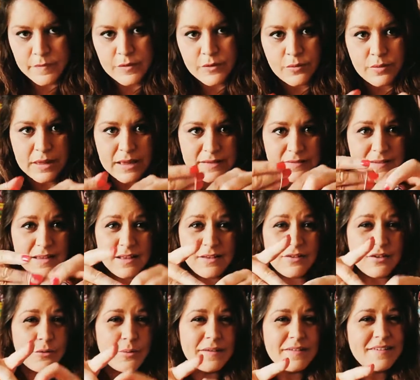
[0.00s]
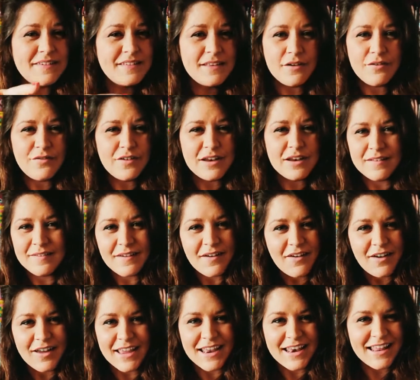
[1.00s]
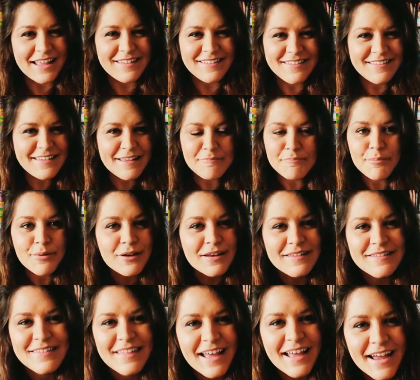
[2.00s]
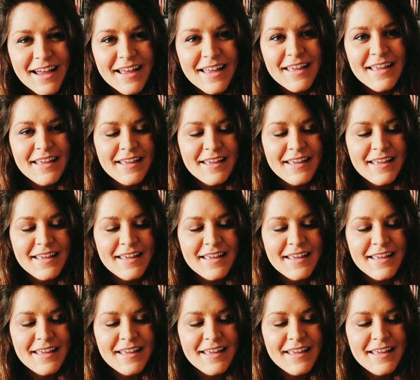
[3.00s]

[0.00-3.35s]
So that's it. So it's stuffing and tying, as simple as that.